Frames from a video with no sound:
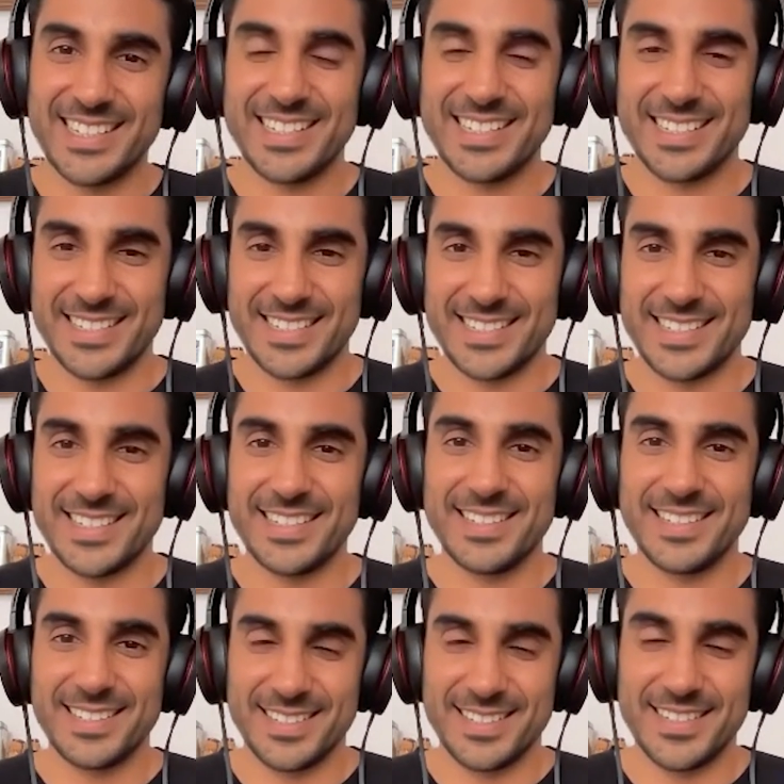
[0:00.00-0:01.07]

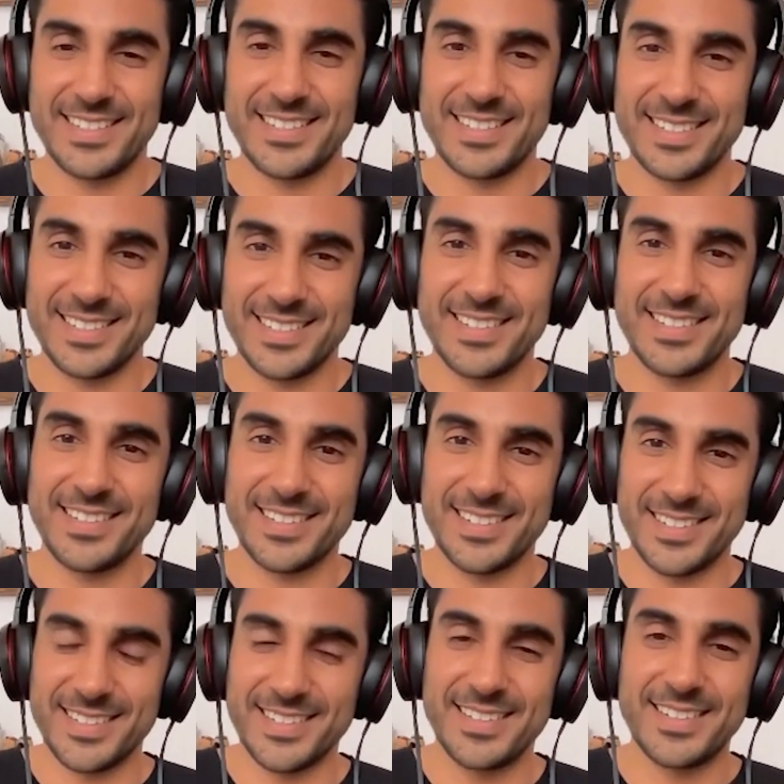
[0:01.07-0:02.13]

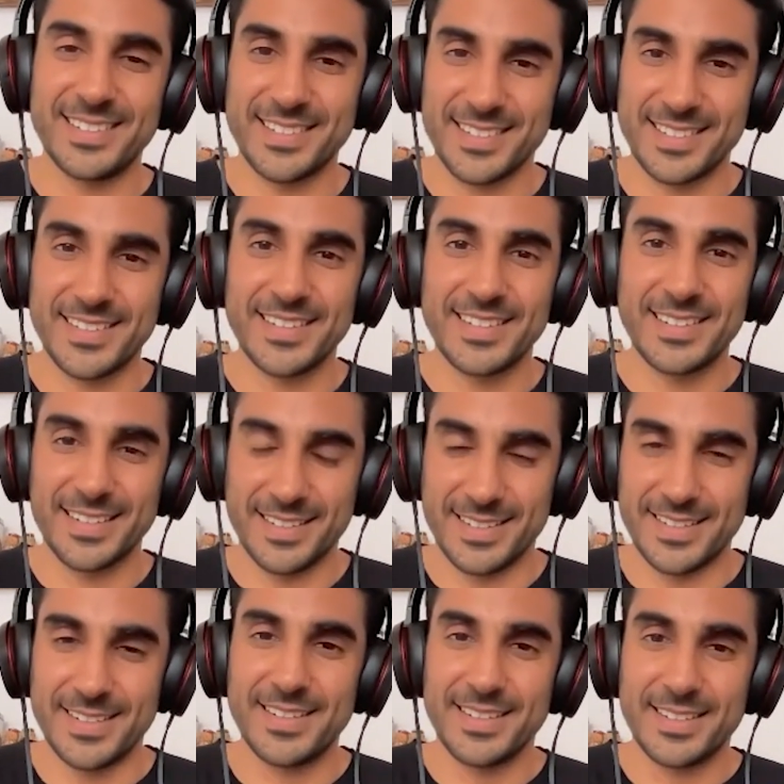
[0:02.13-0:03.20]

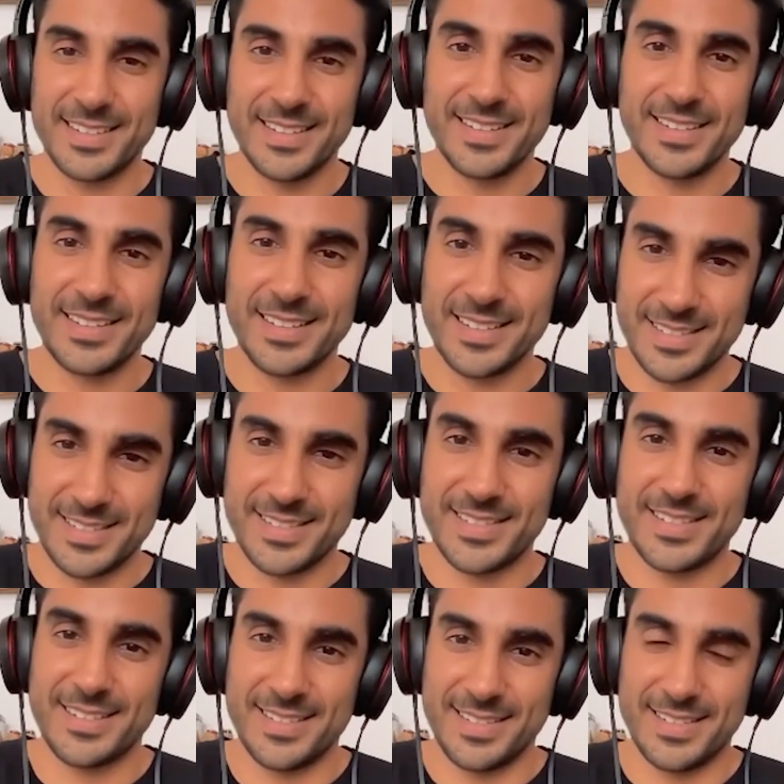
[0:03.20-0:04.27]

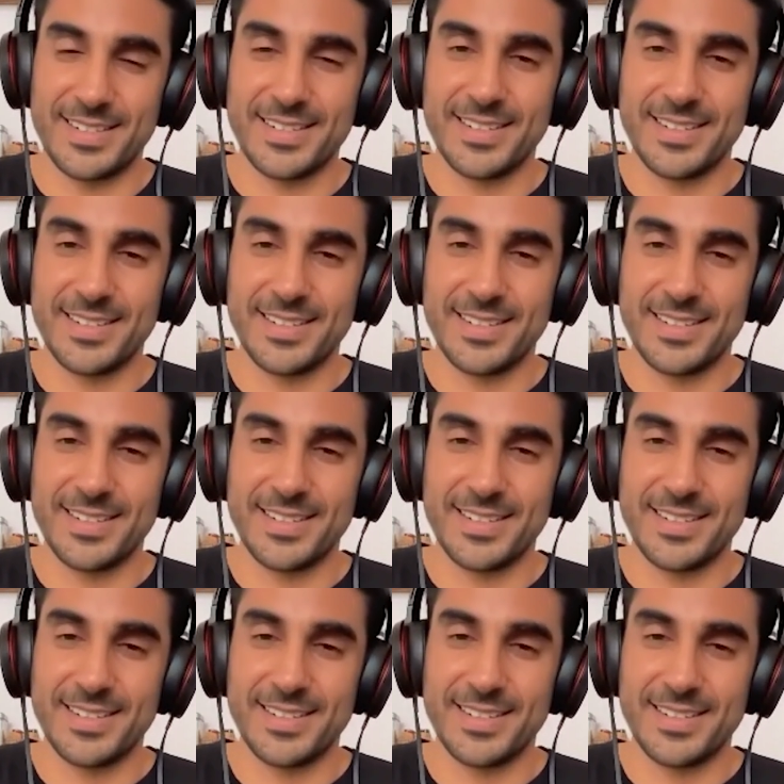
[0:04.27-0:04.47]
(not speaking)